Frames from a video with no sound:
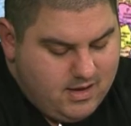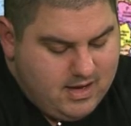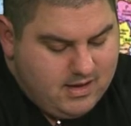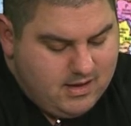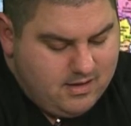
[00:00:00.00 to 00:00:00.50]

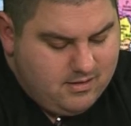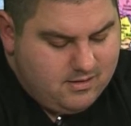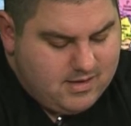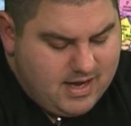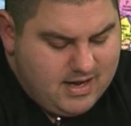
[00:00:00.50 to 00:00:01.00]
and uh, the
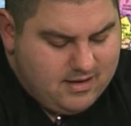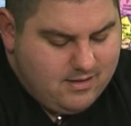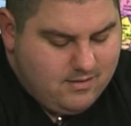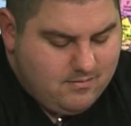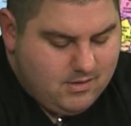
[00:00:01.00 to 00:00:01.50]

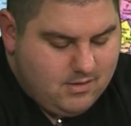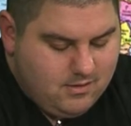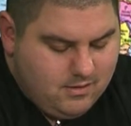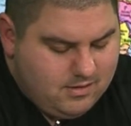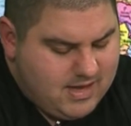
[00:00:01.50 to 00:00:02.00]
Sonic,
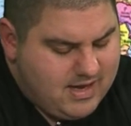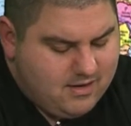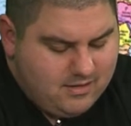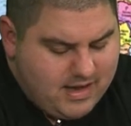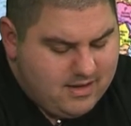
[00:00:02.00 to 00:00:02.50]
the
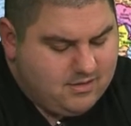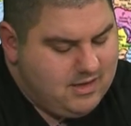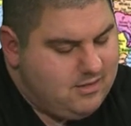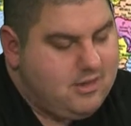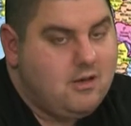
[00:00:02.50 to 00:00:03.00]
Sonic
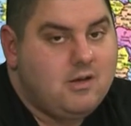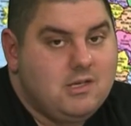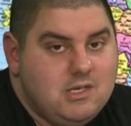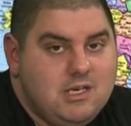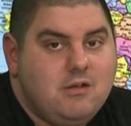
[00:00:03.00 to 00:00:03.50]
legacy still
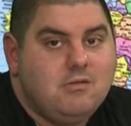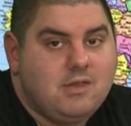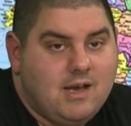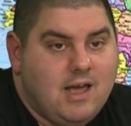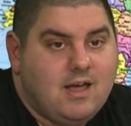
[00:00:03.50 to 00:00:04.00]
continues
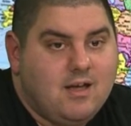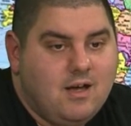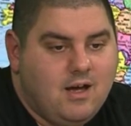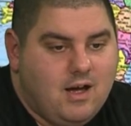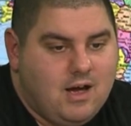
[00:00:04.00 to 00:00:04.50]
today.
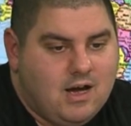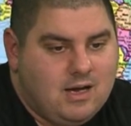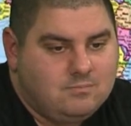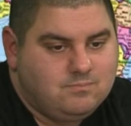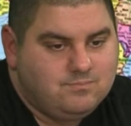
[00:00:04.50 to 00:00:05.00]

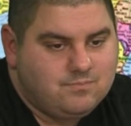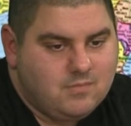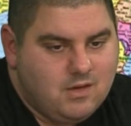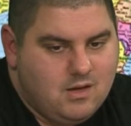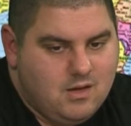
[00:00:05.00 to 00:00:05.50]
Um,
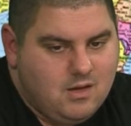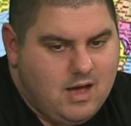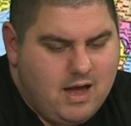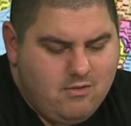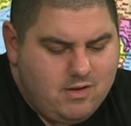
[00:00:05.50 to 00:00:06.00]

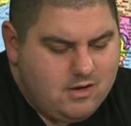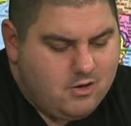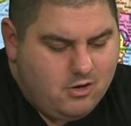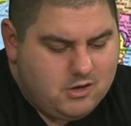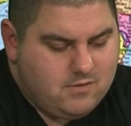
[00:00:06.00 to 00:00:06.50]
I would
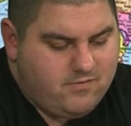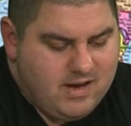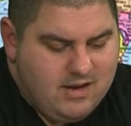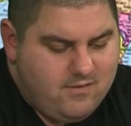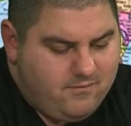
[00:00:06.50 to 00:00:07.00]
encourage if
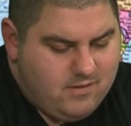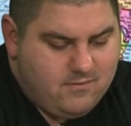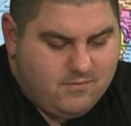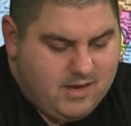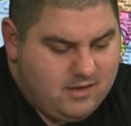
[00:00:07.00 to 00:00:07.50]
any, if,
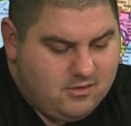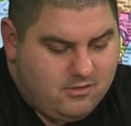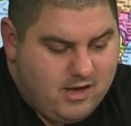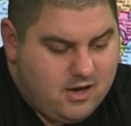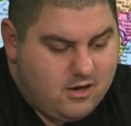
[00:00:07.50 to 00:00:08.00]
if kids are
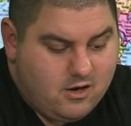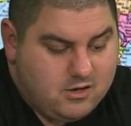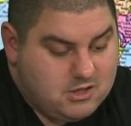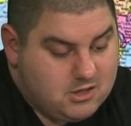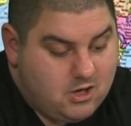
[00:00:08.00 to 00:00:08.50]

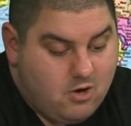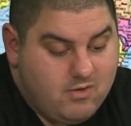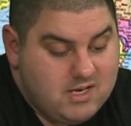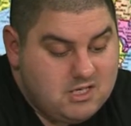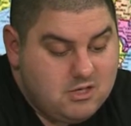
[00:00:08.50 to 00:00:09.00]
younger, to go
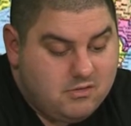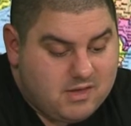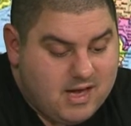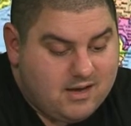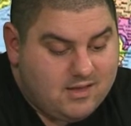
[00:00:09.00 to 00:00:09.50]
into
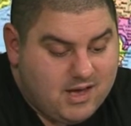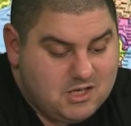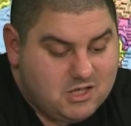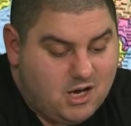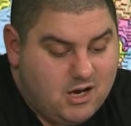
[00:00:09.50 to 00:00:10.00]
Sonic the
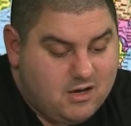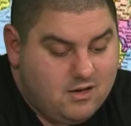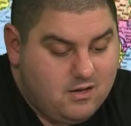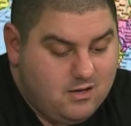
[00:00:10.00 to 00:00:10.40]
Hedgehog,